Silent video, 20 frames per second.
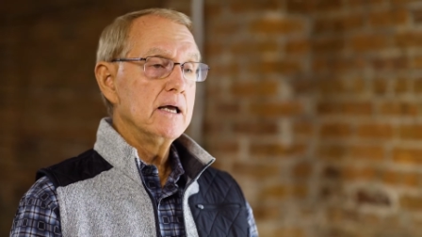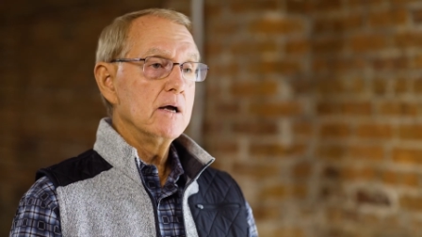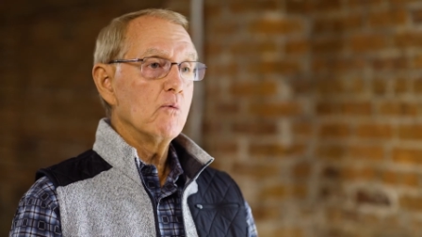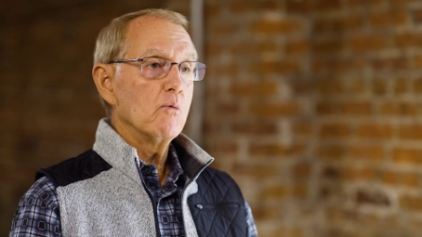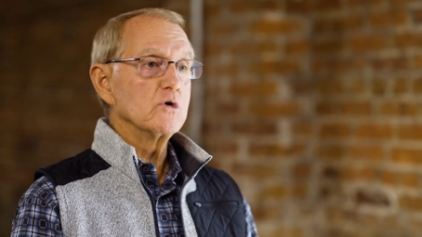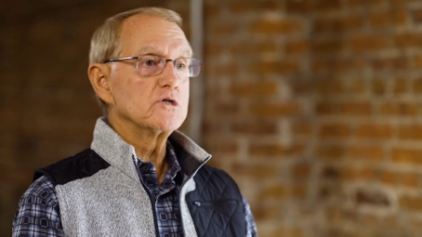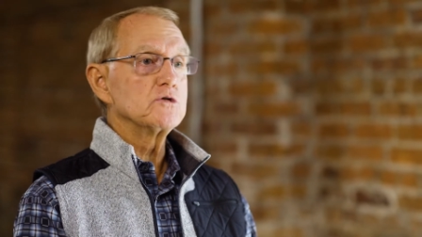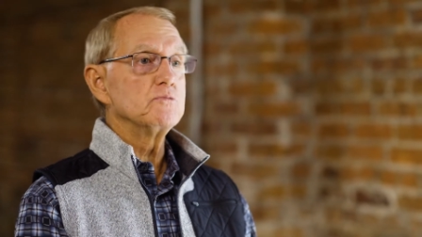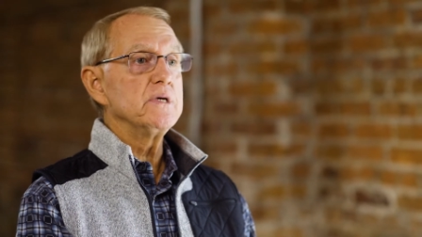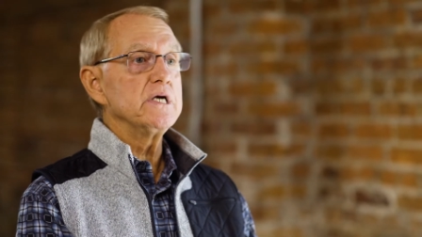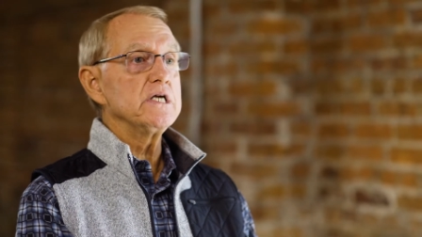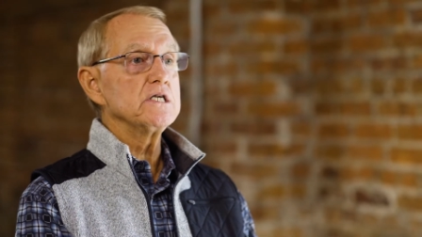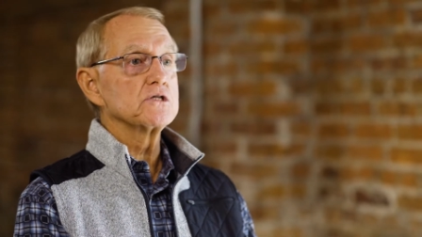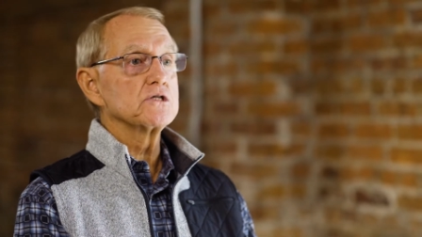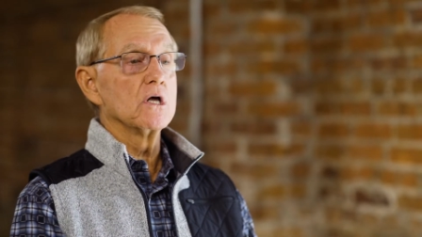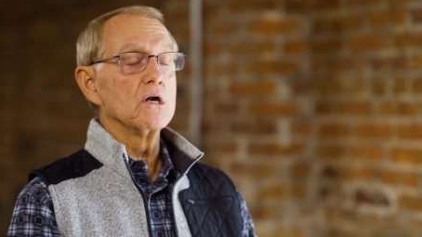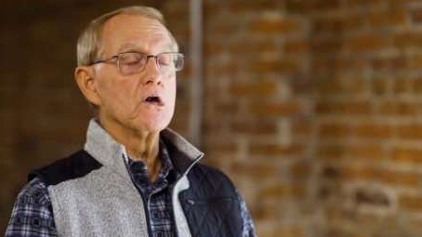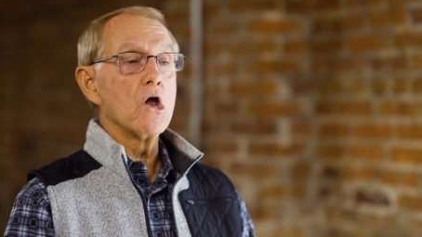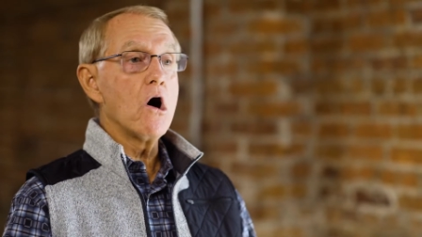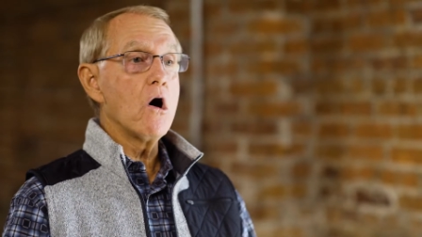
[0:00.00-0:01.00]
which means
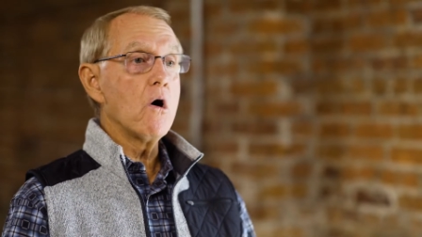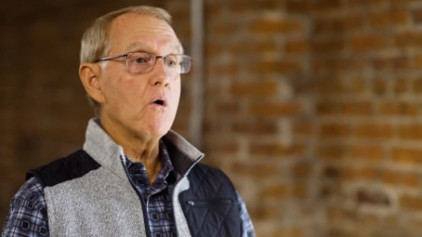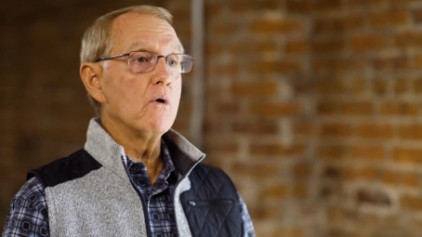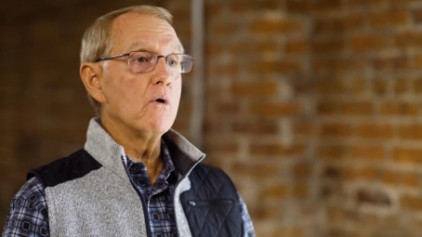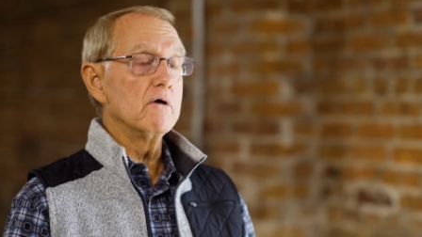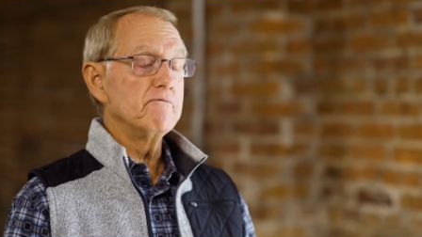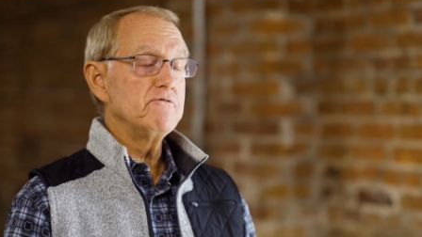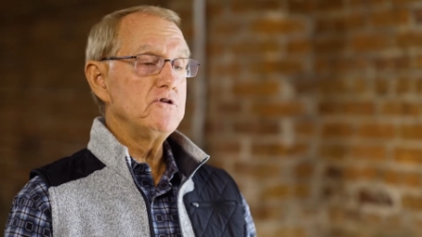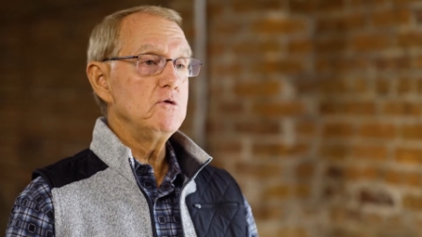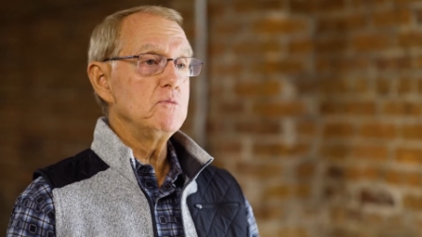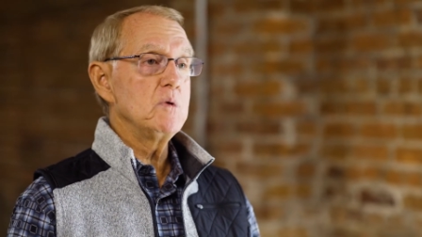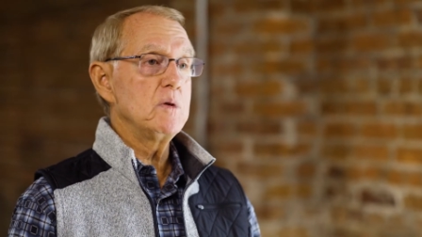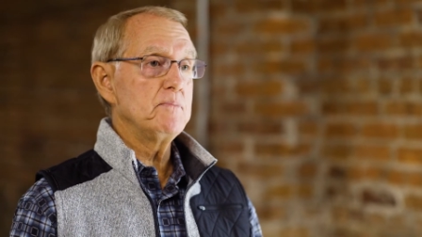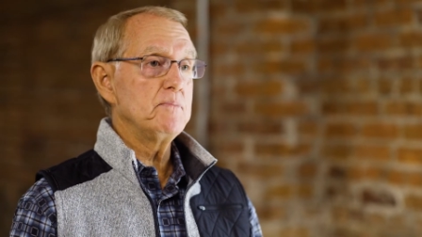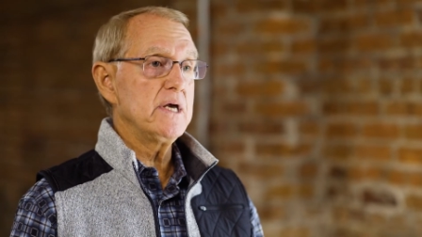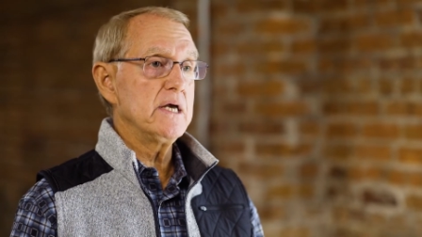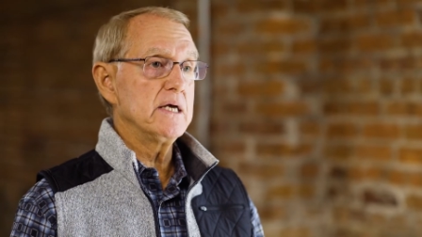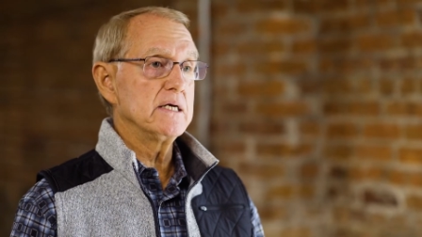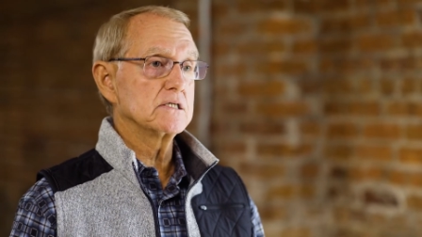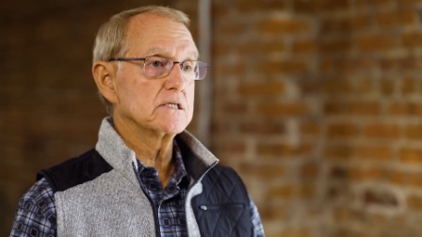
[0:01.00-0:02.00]
the law of human
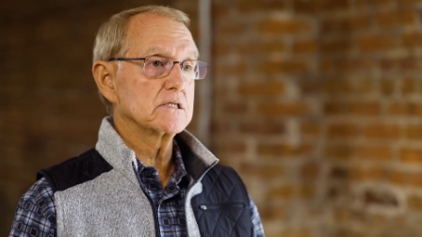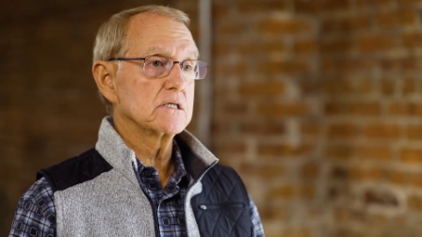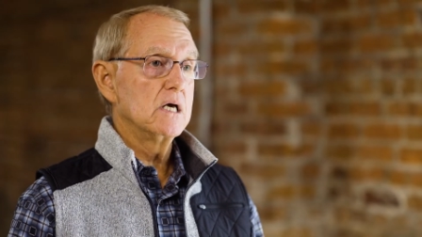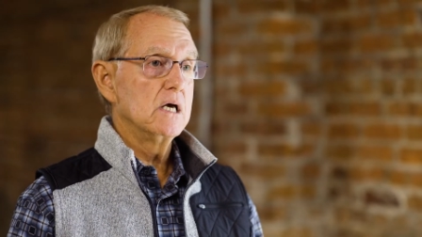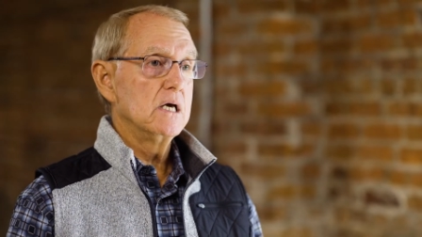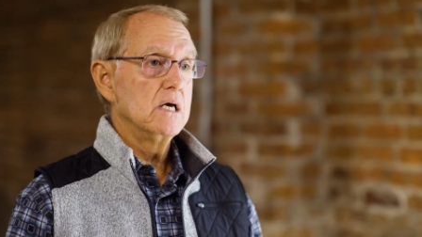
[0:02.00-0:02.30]
beings.